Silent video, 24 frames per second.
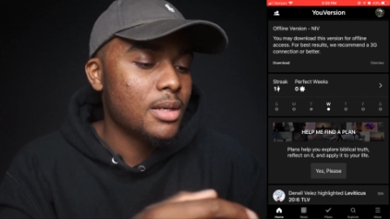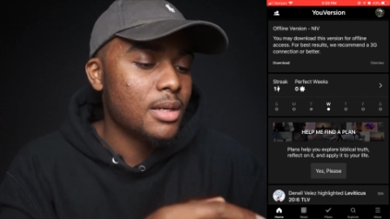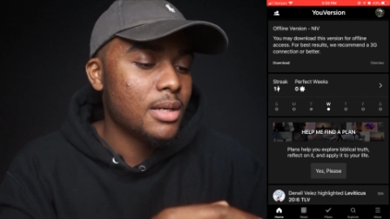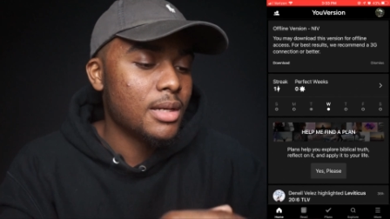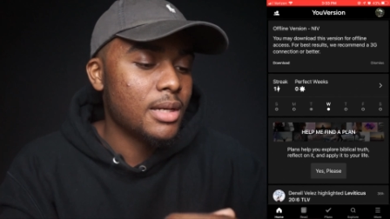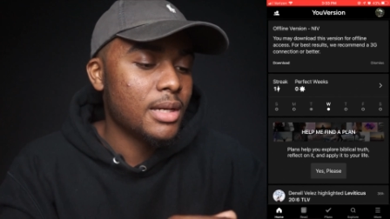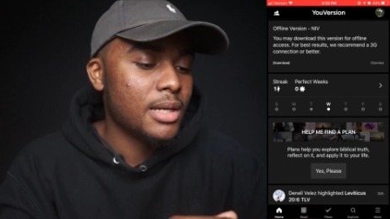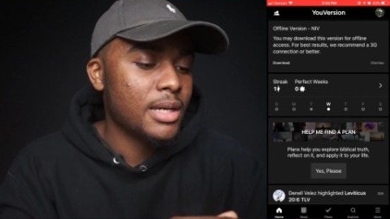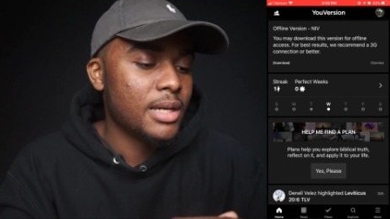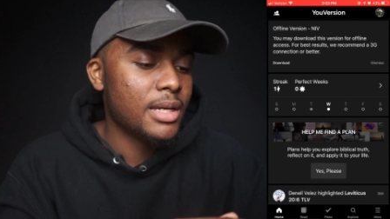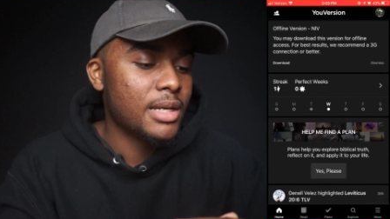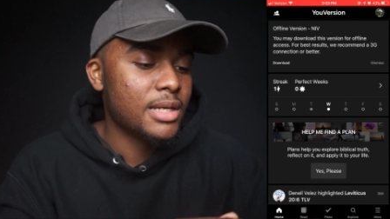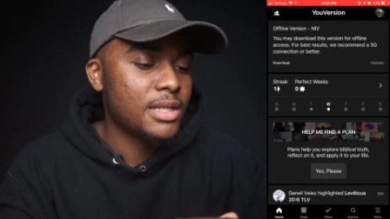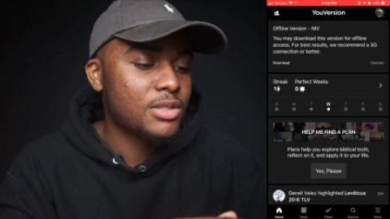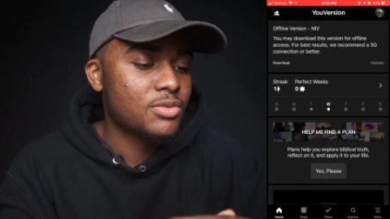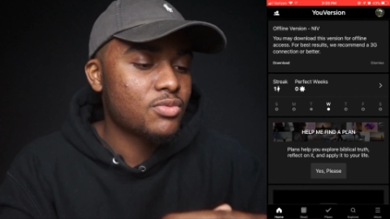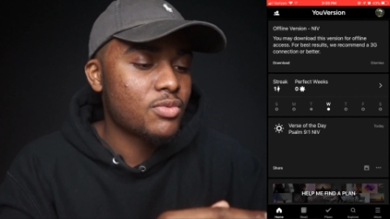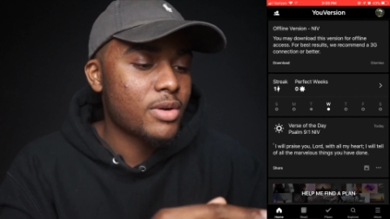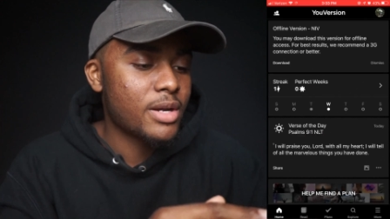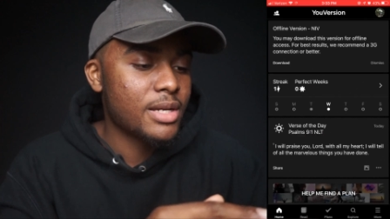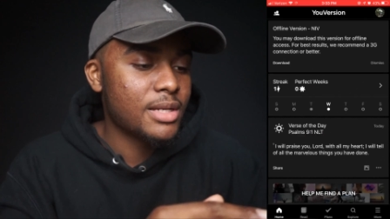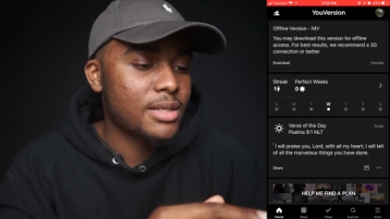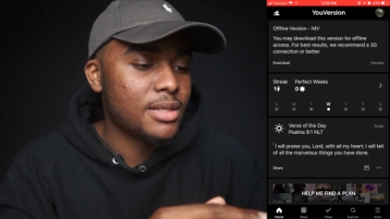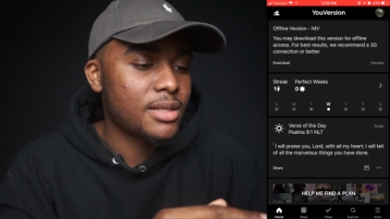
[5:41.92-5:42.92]
and it's
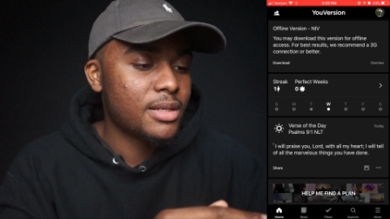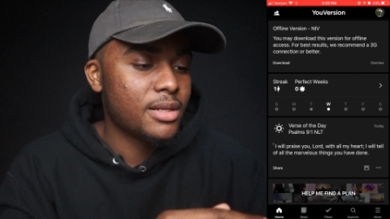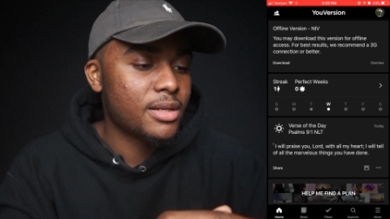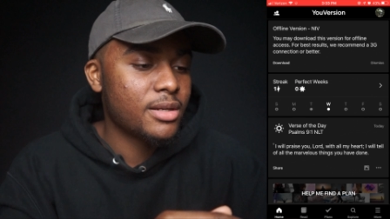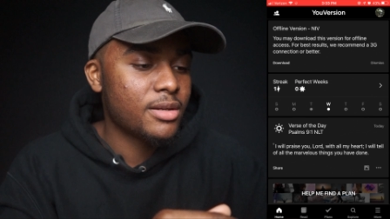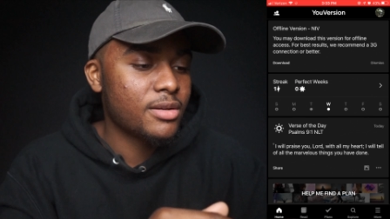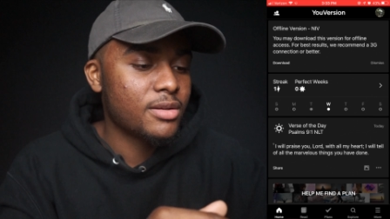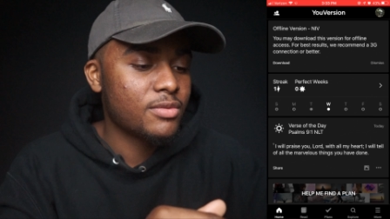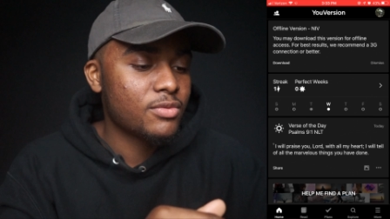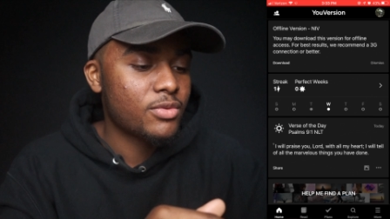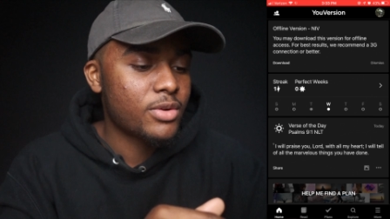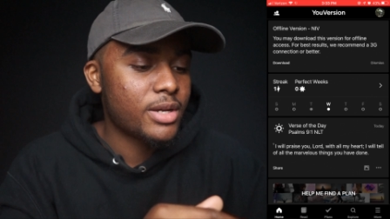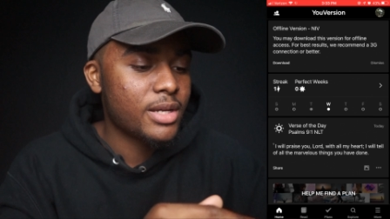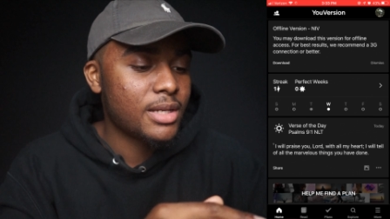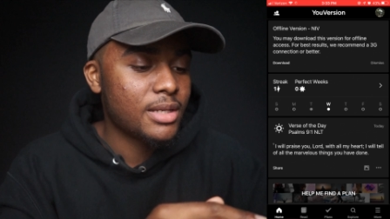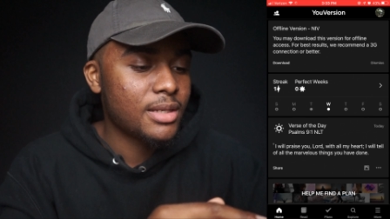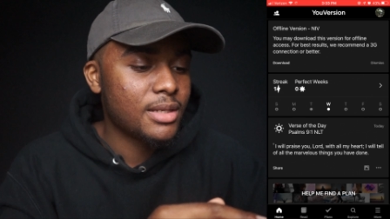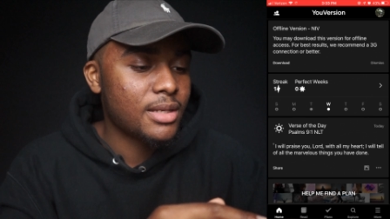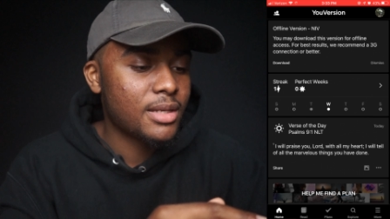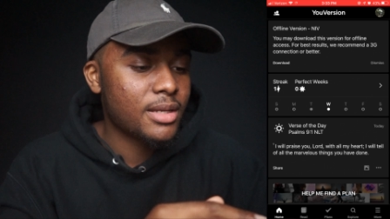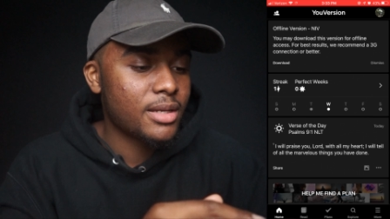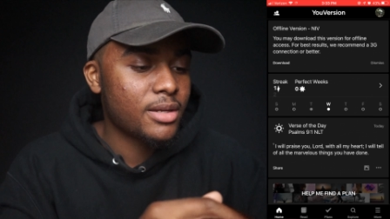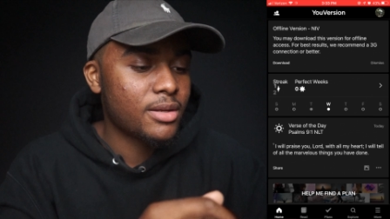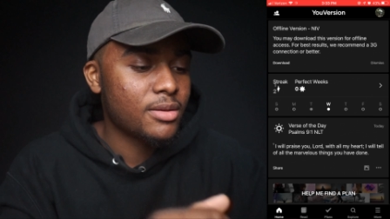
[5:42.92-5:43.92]
right there and right
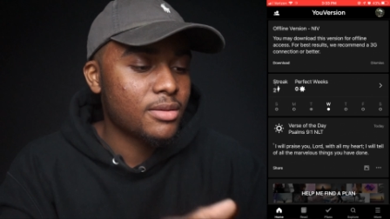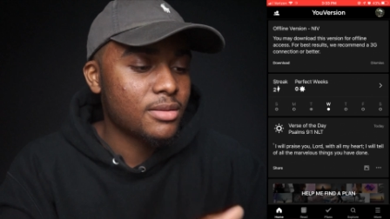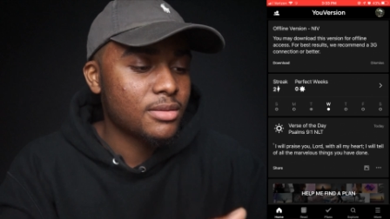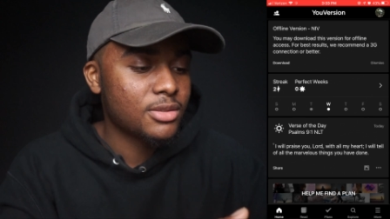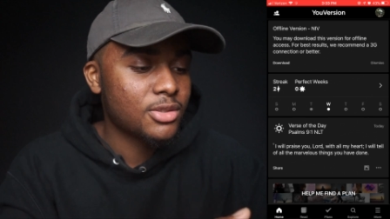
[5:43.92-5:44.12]
there.